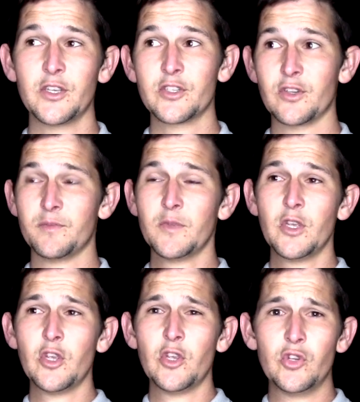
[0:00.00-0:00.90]
So,
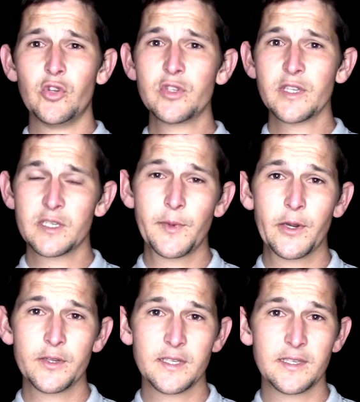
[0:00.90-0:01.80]
user
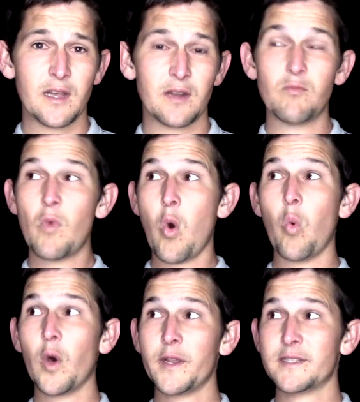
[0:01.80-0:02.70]
experience design,
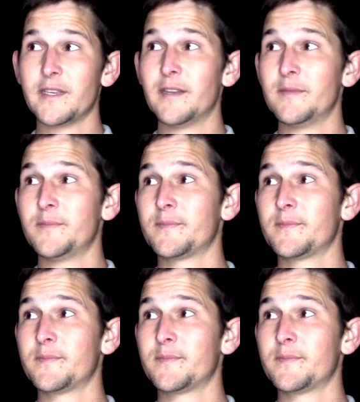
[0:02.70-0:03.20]
what is that?